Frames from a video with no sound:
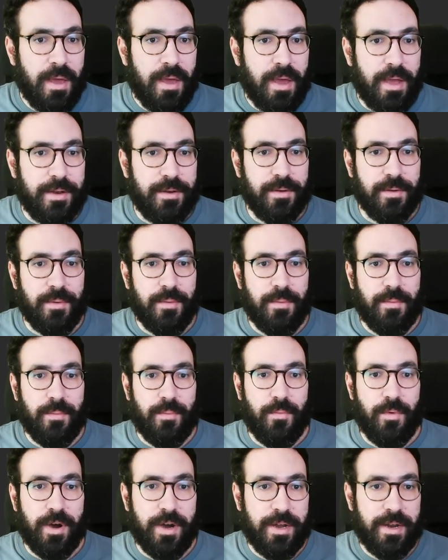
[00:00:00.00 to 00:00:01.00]
And
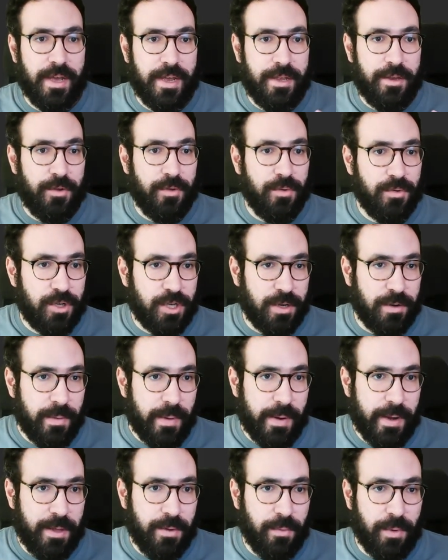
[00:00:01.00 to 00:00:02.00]
what I do
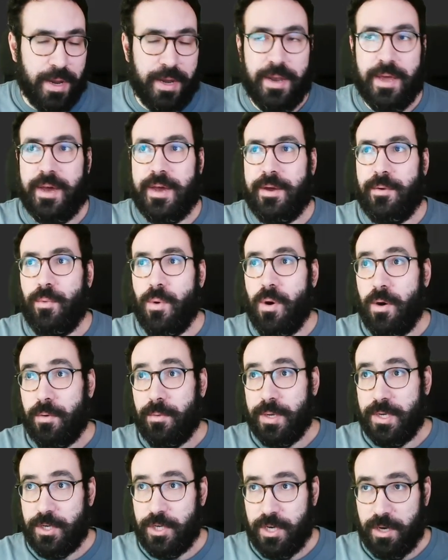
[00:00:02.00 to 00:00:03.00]
generally when I work
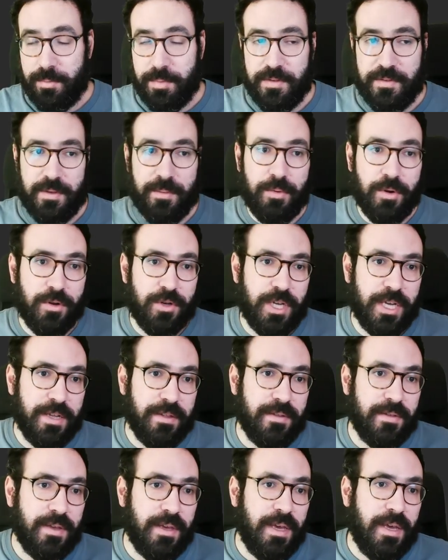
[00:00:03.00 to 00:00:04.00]
with gRPC
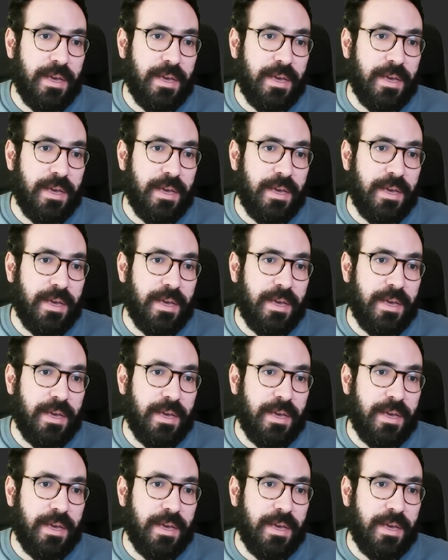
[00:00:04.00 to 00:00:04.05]
project